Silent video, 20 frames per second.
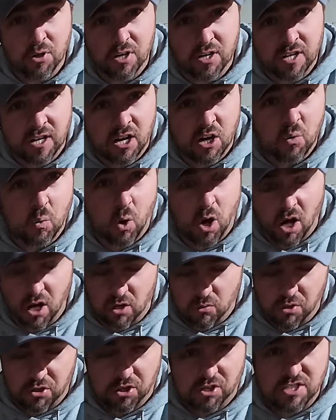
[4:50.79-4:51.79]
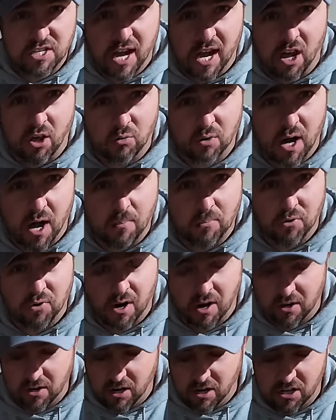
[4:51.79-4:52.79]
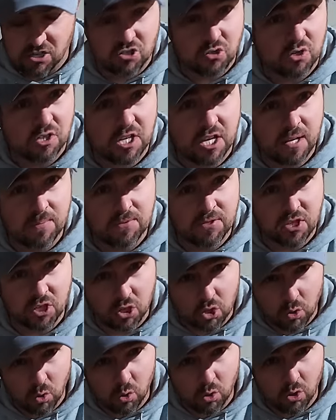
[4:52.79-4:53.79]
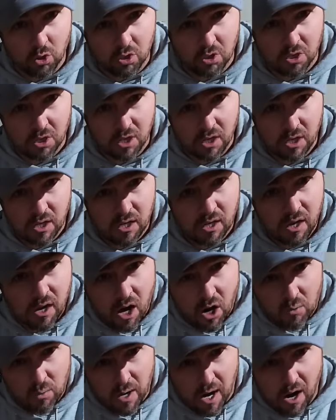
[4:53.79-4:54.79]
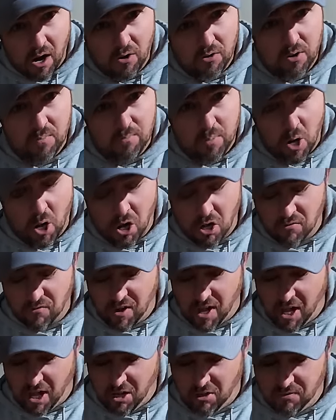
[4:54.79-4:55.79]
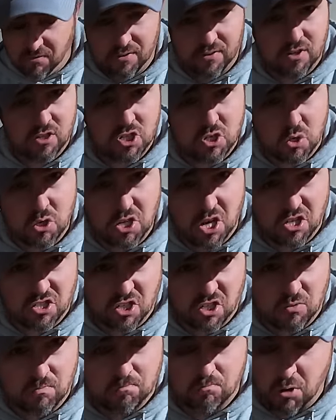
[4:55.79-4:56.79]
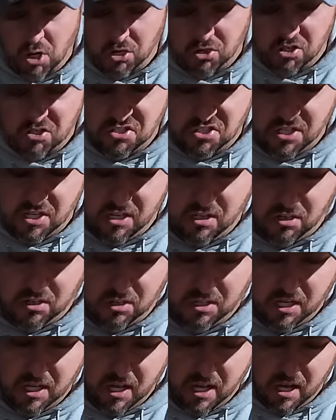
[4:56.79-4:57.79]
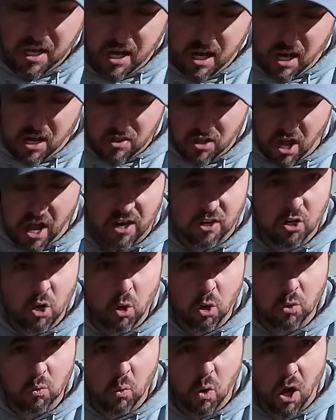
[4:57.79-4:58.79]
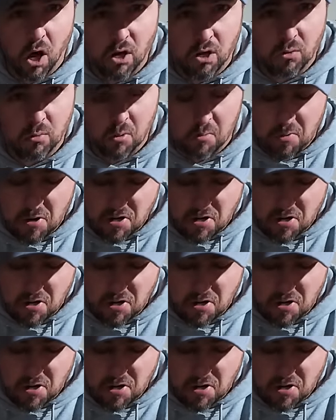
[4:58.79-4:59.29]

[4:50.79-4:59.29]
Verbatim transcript: putting it in water with a towel wrapped around on it so it keeps the cool around the bell valve so it doesn't burn the seal. And that cold water will